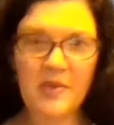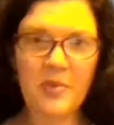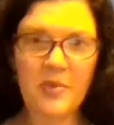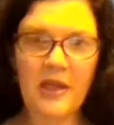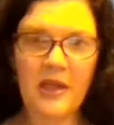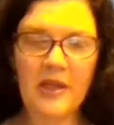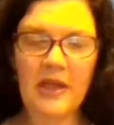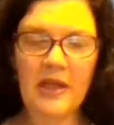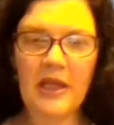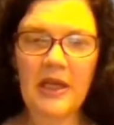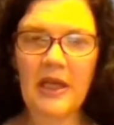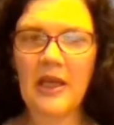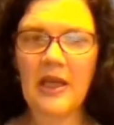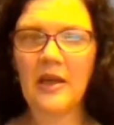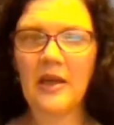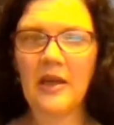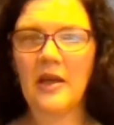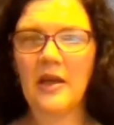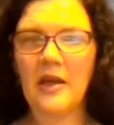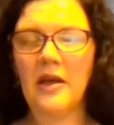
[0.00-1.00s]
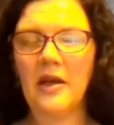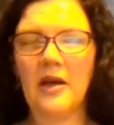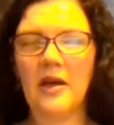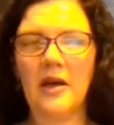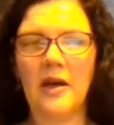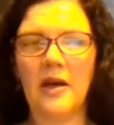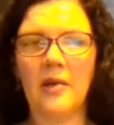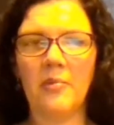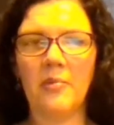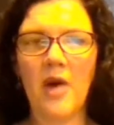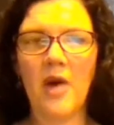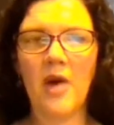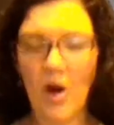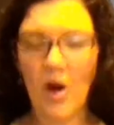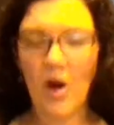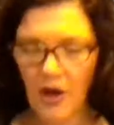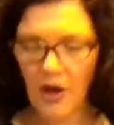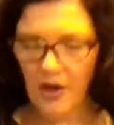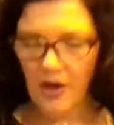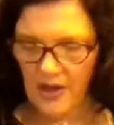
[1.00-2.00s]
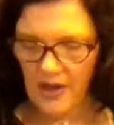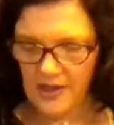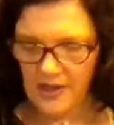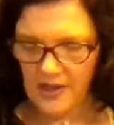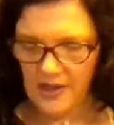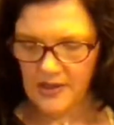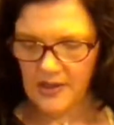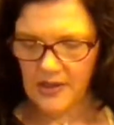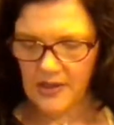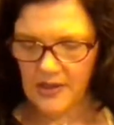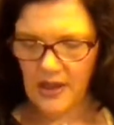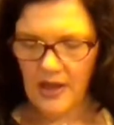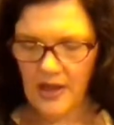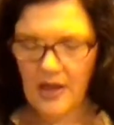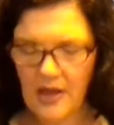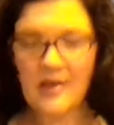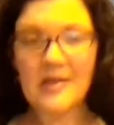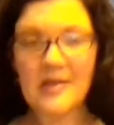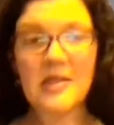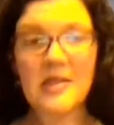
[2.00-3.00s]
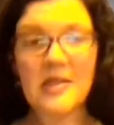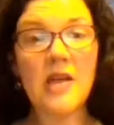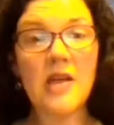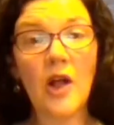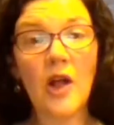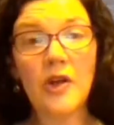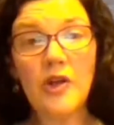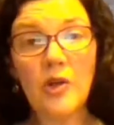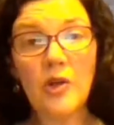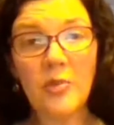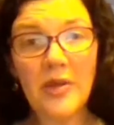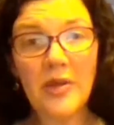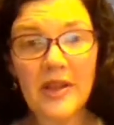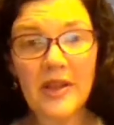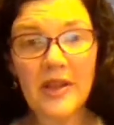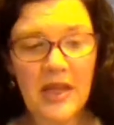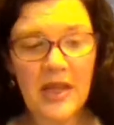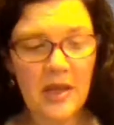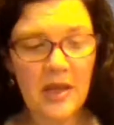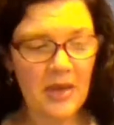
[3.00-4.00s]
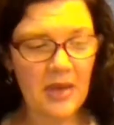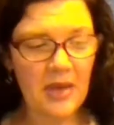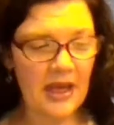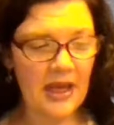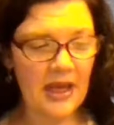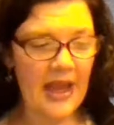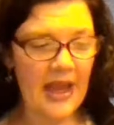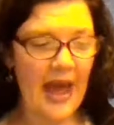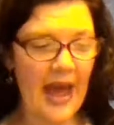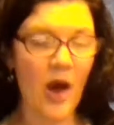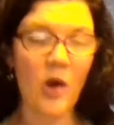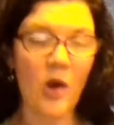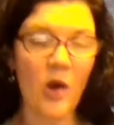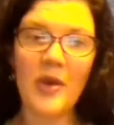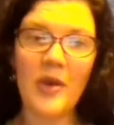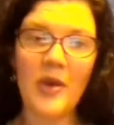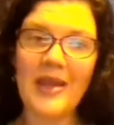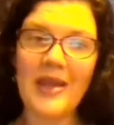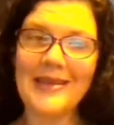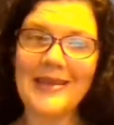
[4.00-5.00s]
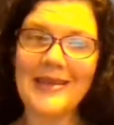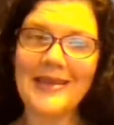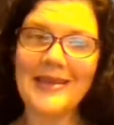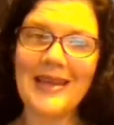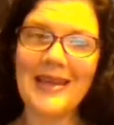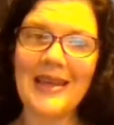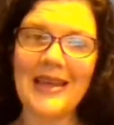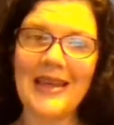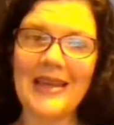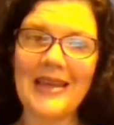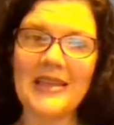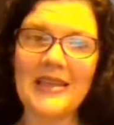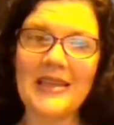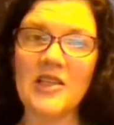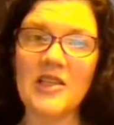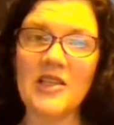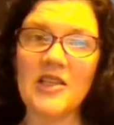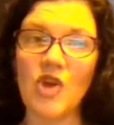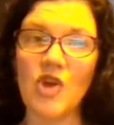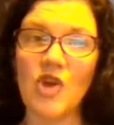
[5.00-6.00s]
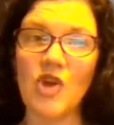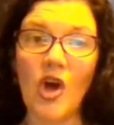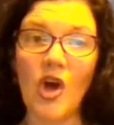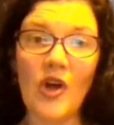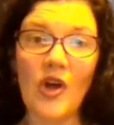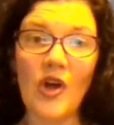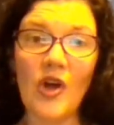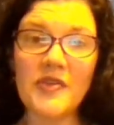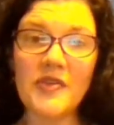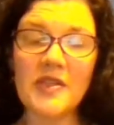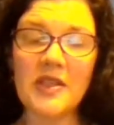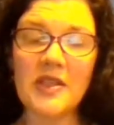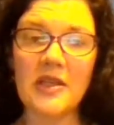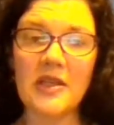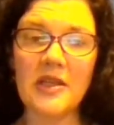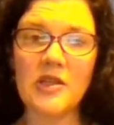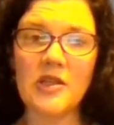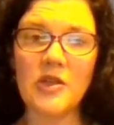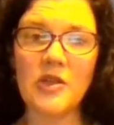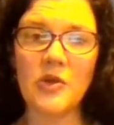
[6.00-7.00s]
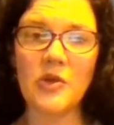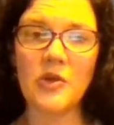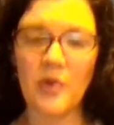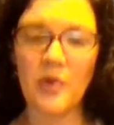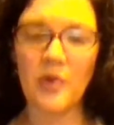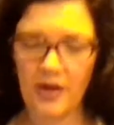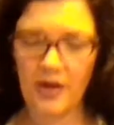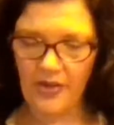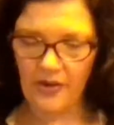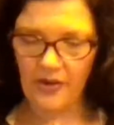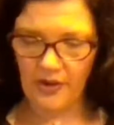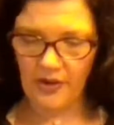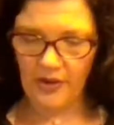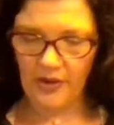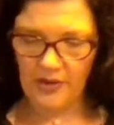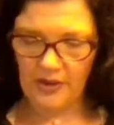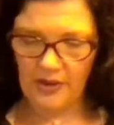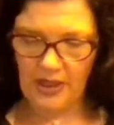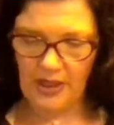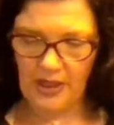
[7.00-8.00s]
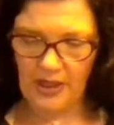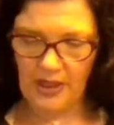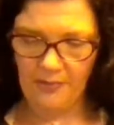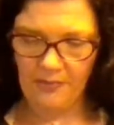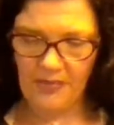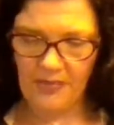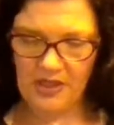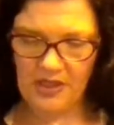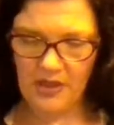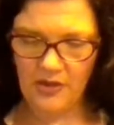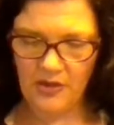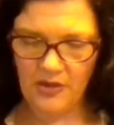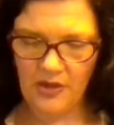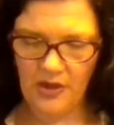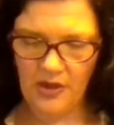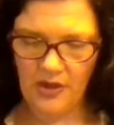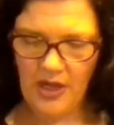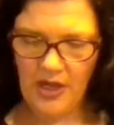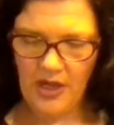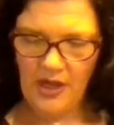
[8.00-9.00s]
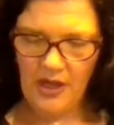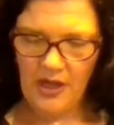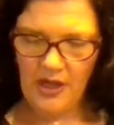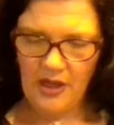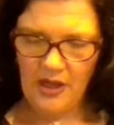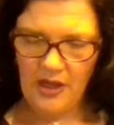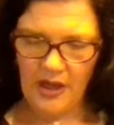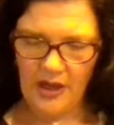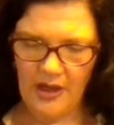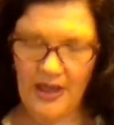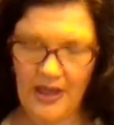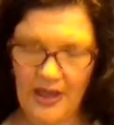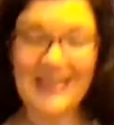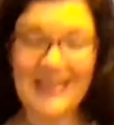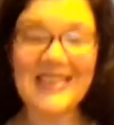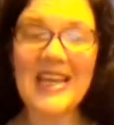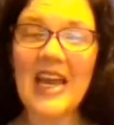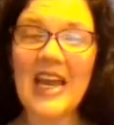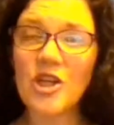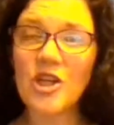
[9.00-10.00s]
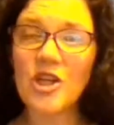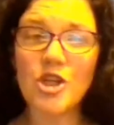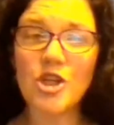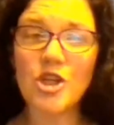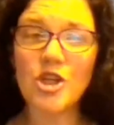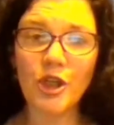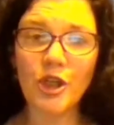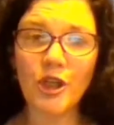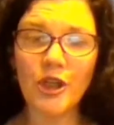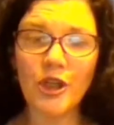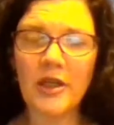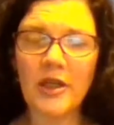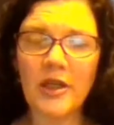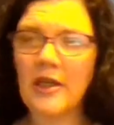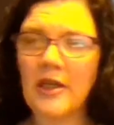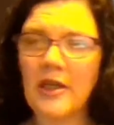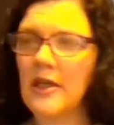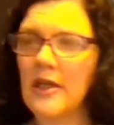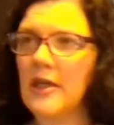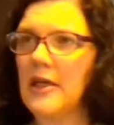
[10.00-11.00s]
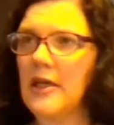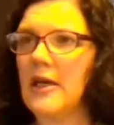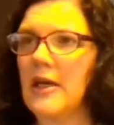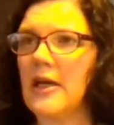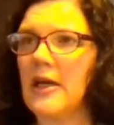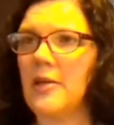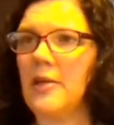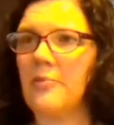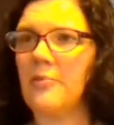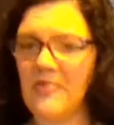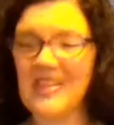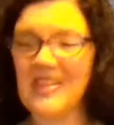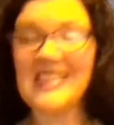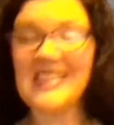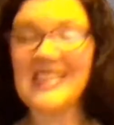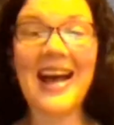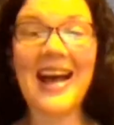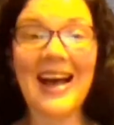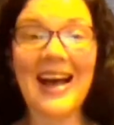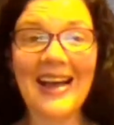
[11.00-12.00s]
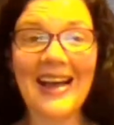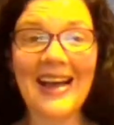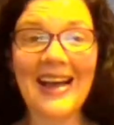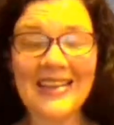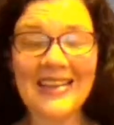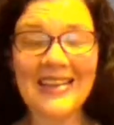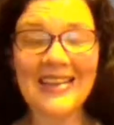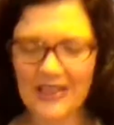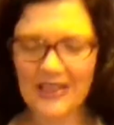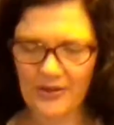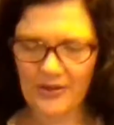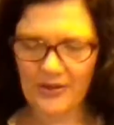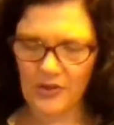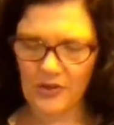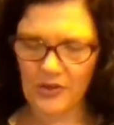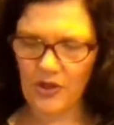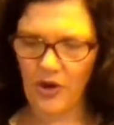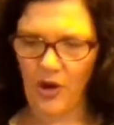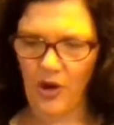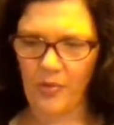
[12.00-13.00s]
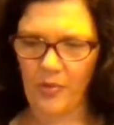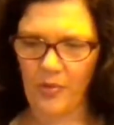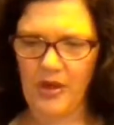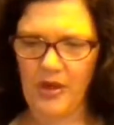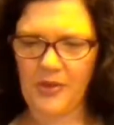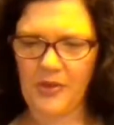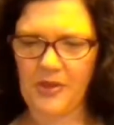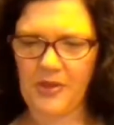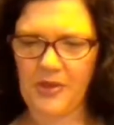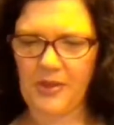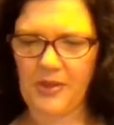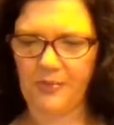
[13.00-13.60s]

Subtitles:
flexibility, hardness, solubility, meaning how easy it dissolves into another material, a texture, size. Those could all be used.